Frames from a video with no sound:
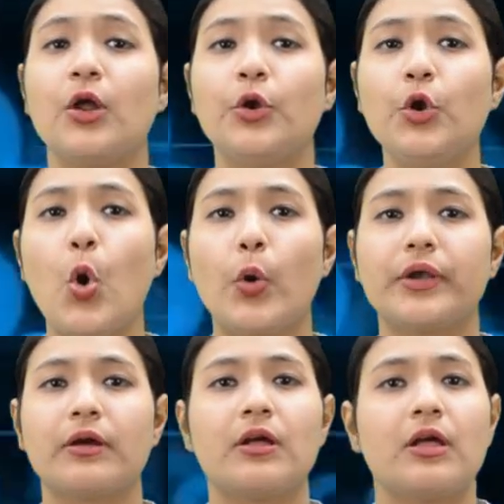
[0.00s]

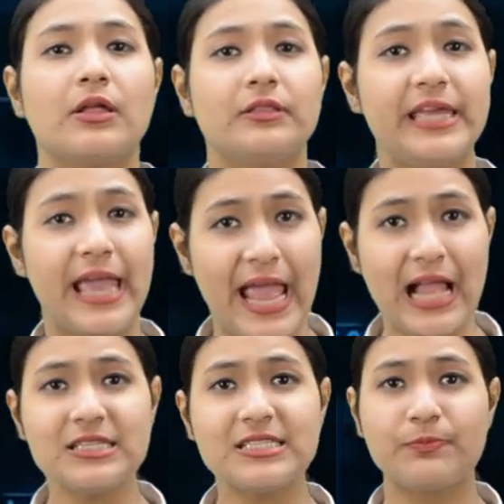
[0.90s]
Note, the
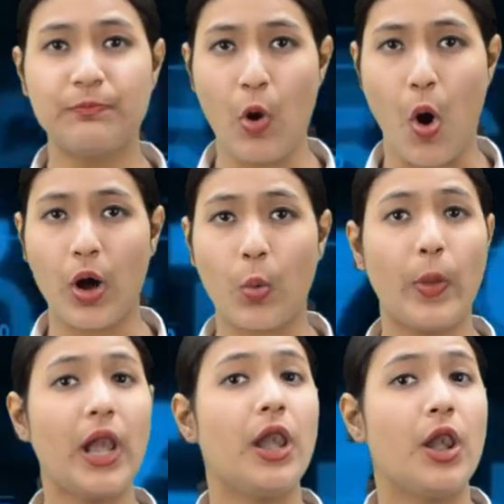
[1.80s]
else block
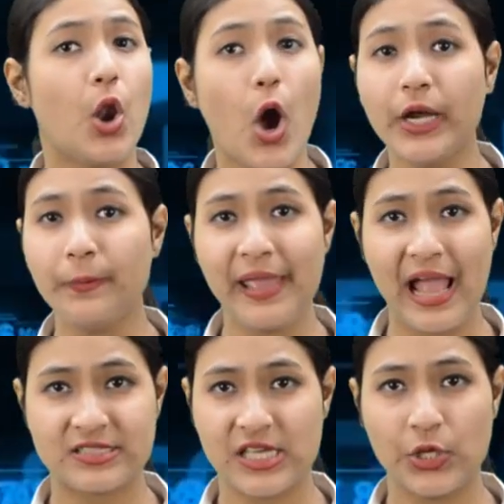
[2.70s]
will not be
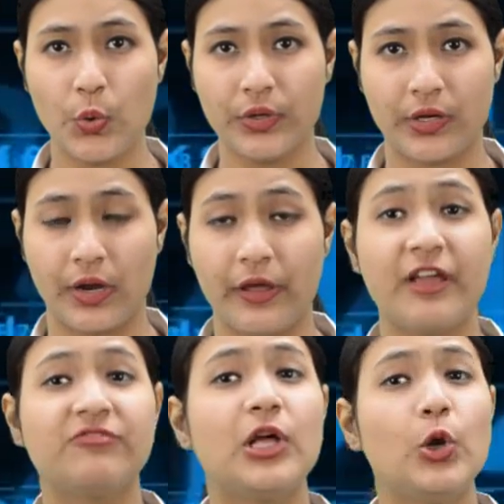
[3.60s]
executed
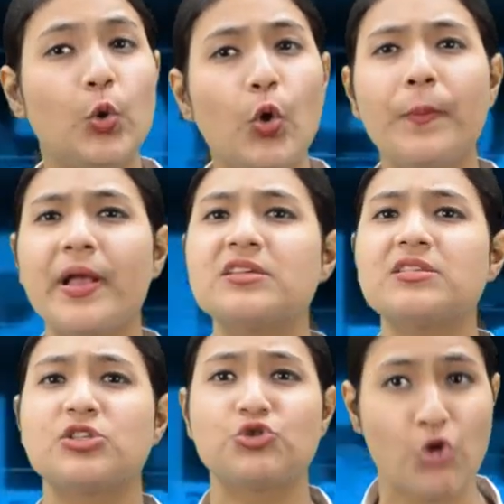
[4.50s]
if the loop
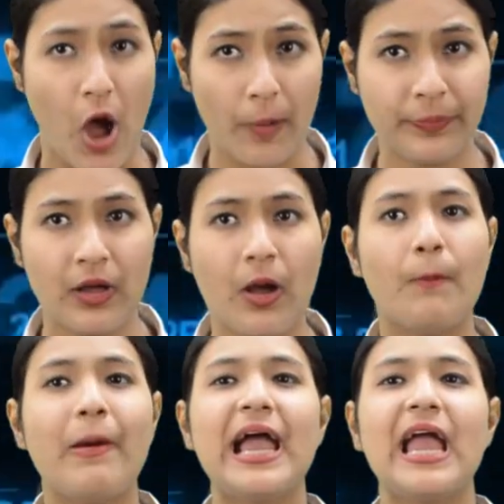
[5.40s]
is stopped
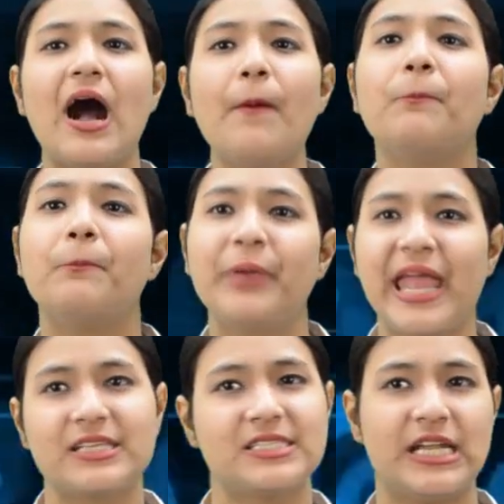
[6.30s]
by a
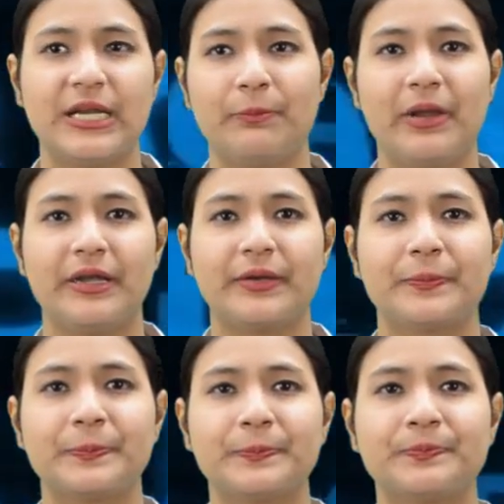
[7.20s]
break statement.
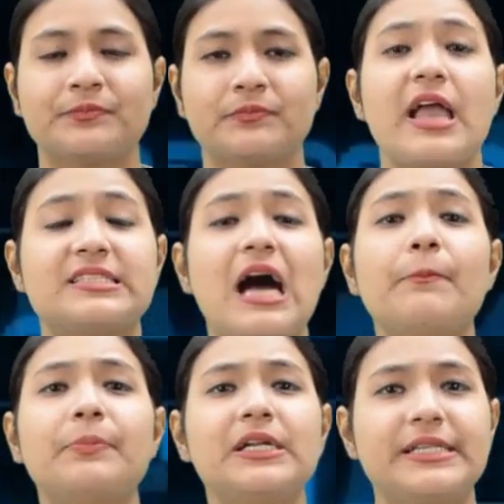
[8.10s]

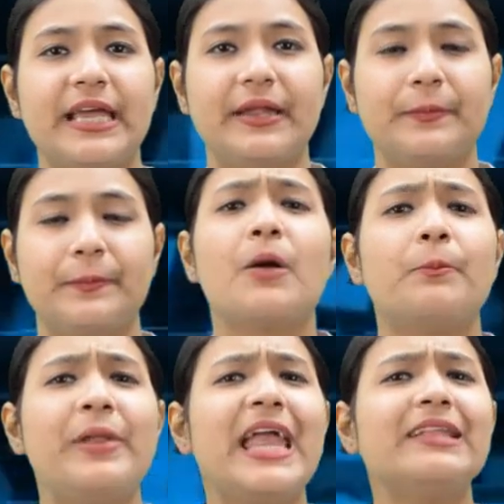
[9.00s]
Example 10.
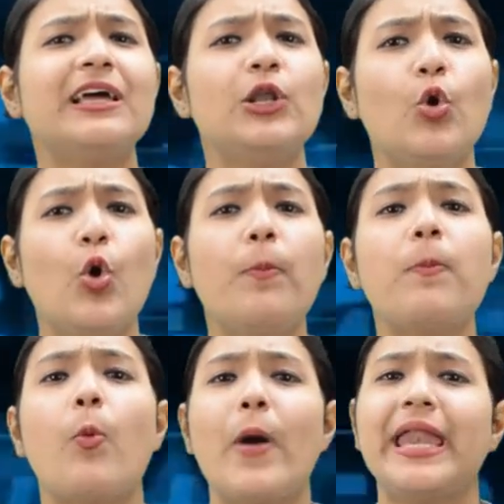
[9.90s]
Break the
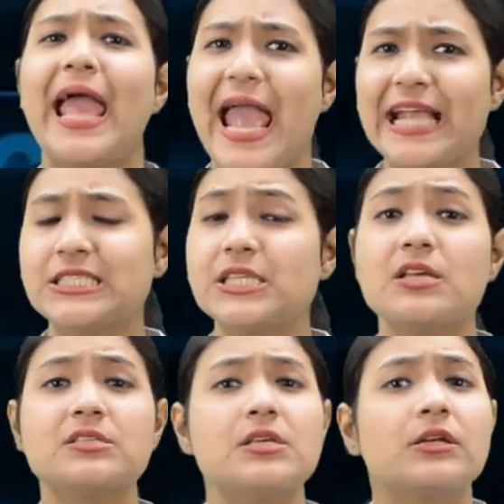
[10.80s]
loop when X
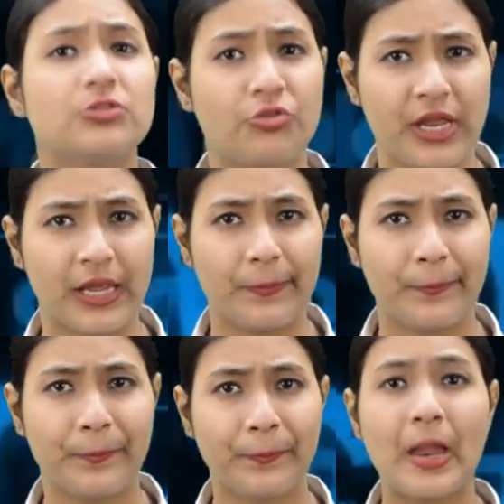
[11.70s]
is 3
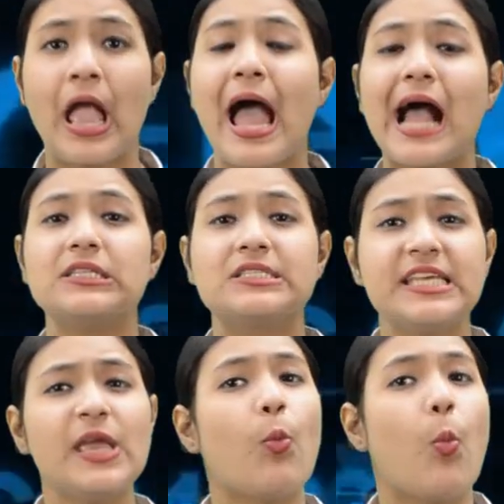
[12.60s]
and
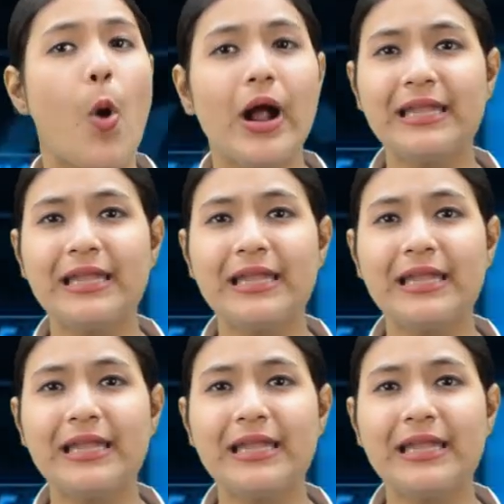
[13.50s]
see what